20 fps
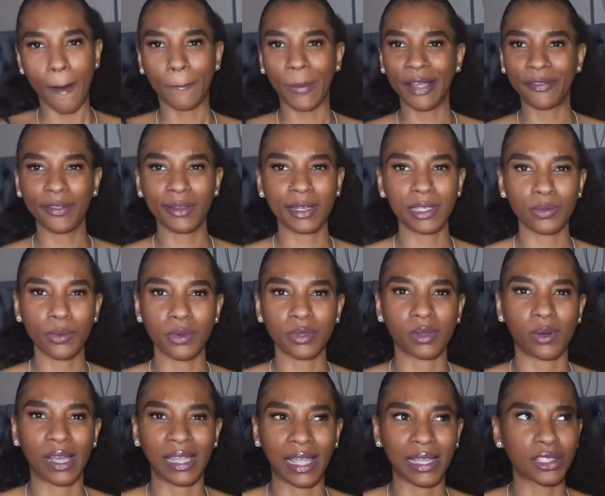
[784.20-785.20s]
But I think this one was
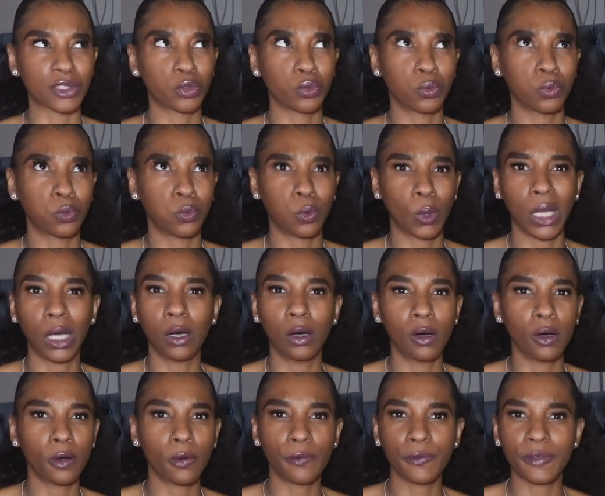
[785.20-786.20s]
at like
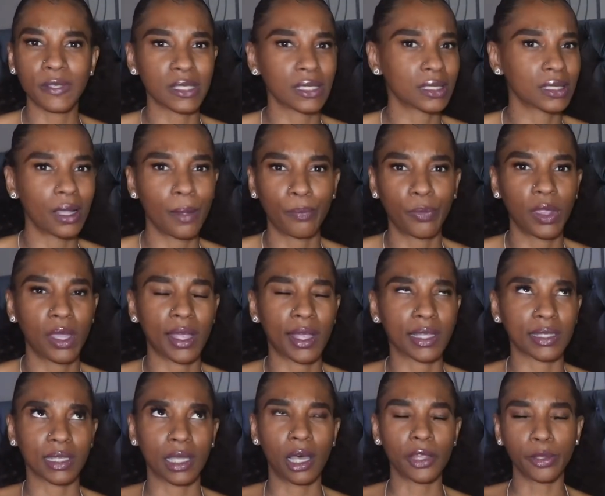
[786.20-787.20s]
12 something
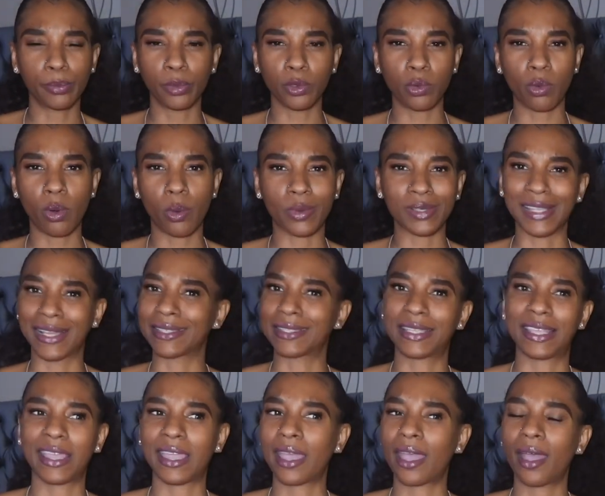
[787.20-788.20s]
because the other blue one was like
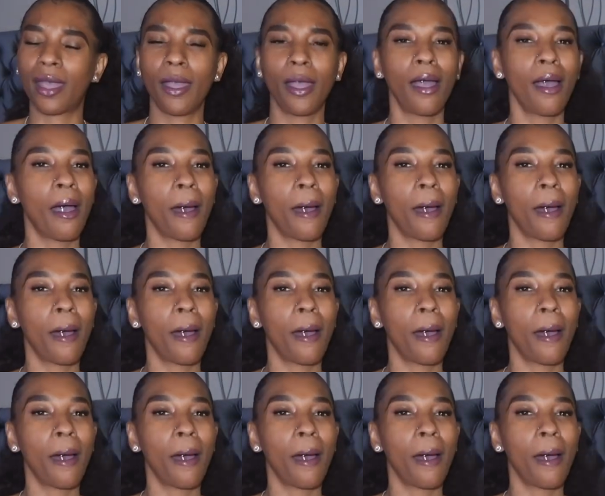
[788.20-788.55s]
10.